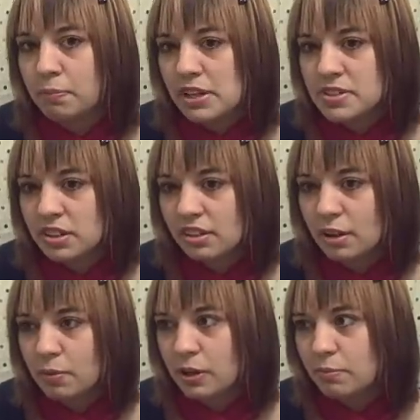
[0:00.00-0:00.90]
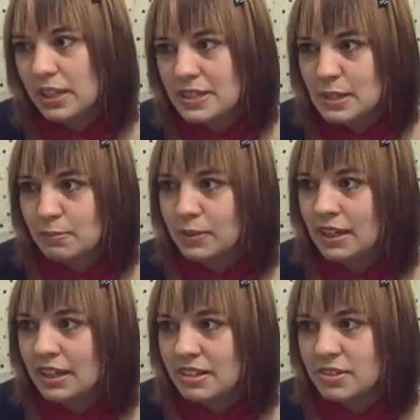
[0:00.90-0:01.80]
basically what it means to
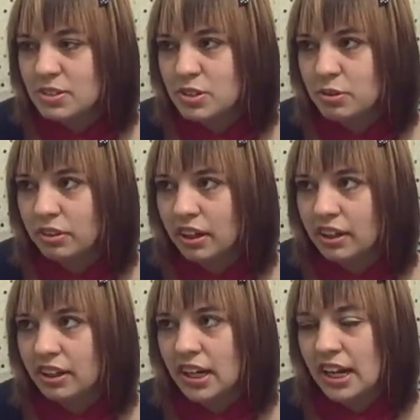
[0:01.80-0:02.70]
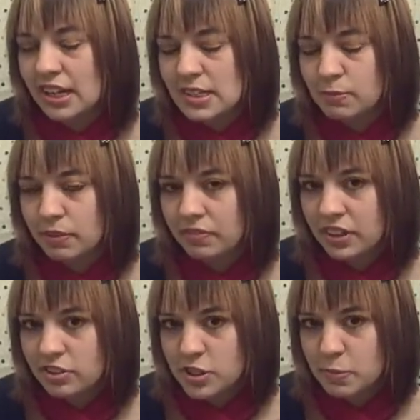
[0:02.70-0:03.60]
me is to like enhance my
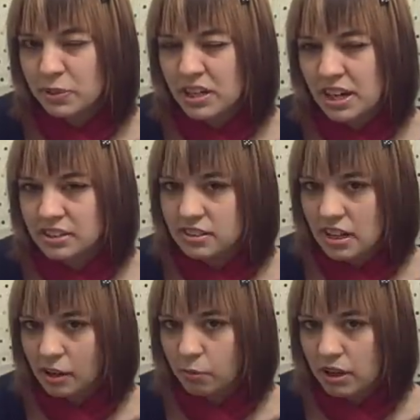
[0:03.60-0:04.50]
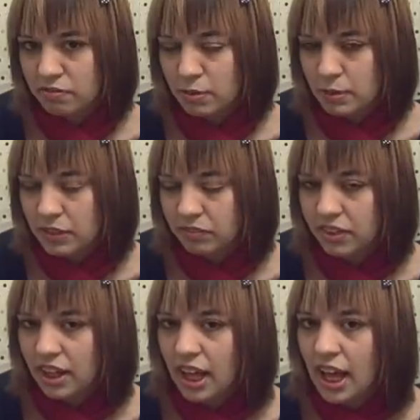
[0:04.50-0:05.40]
features but not to take away from it.
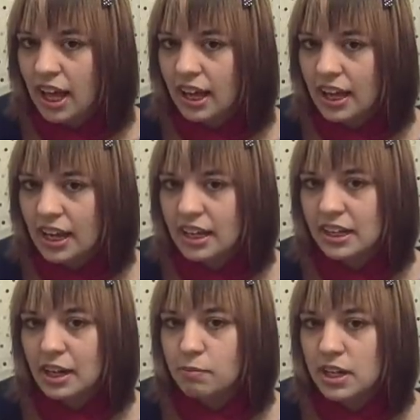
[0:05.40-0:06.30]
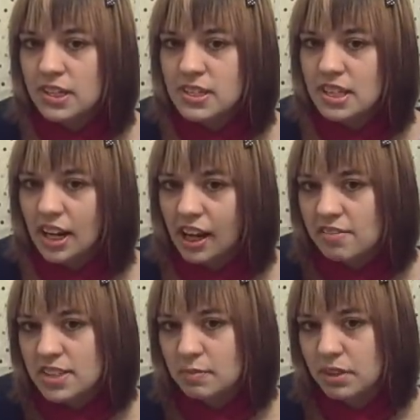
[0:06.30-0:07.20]
And it means that I
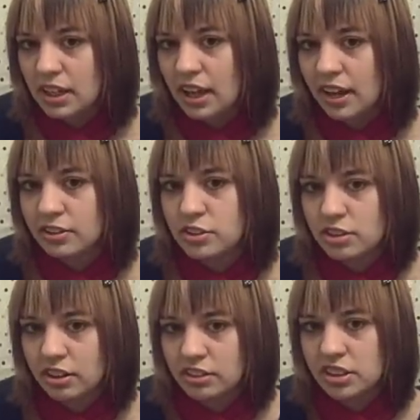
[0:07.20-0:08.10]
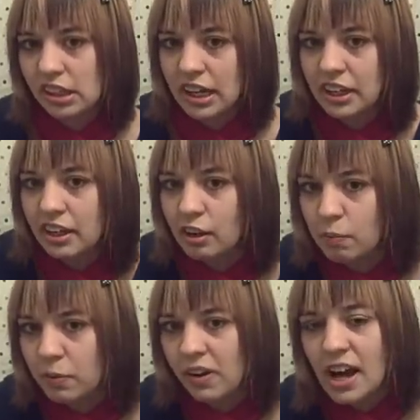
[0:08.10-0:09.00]
have something extra to like, you
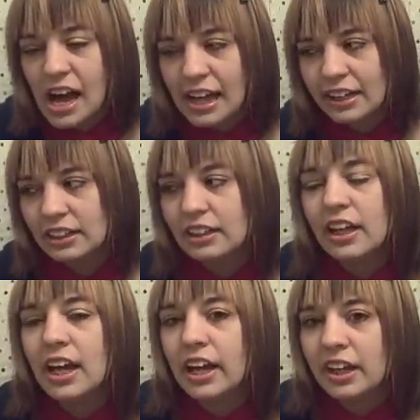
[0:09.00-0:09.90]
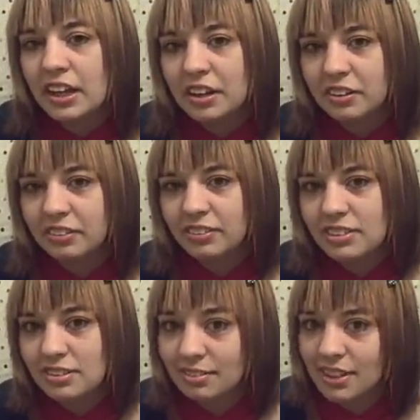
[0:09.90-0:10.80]
know, put on and you know,
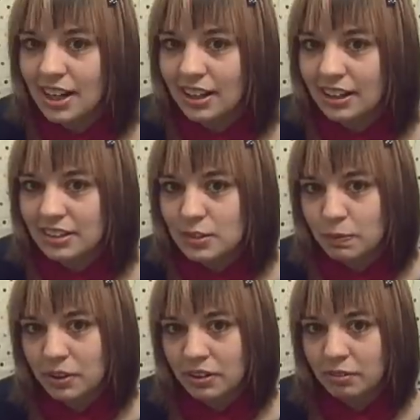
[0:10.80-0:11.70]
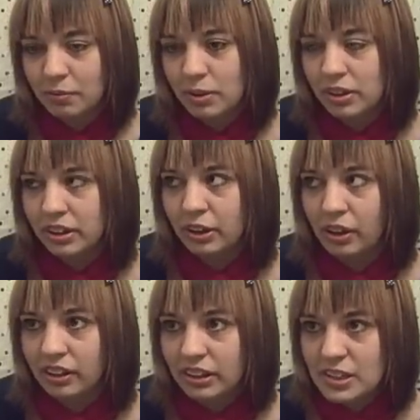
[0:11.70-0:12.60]
I like to put it like
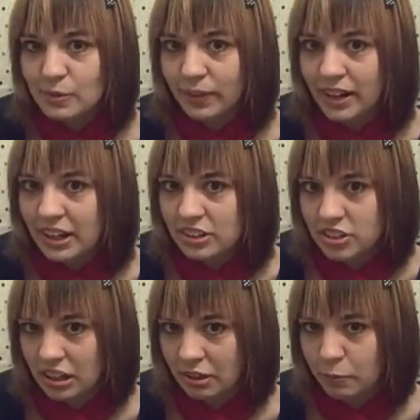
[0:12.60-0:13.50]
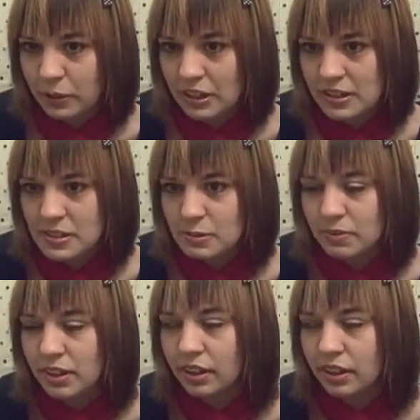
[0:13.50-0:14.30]
at least for eyeshadow because